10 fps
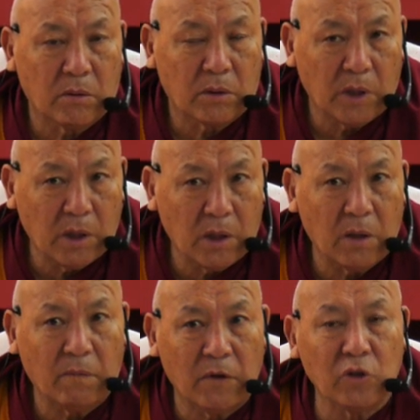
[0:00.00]
they
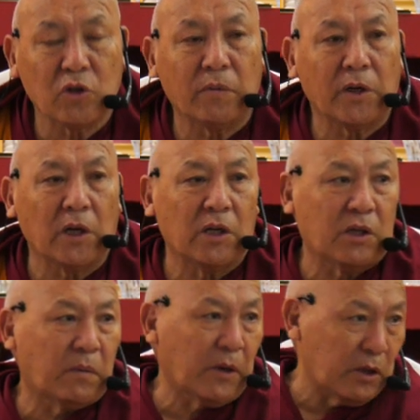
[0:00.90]
are philosophically
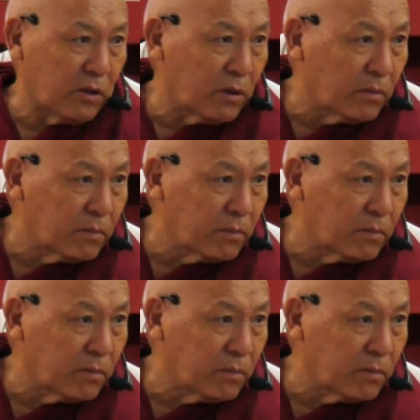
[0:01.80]
different.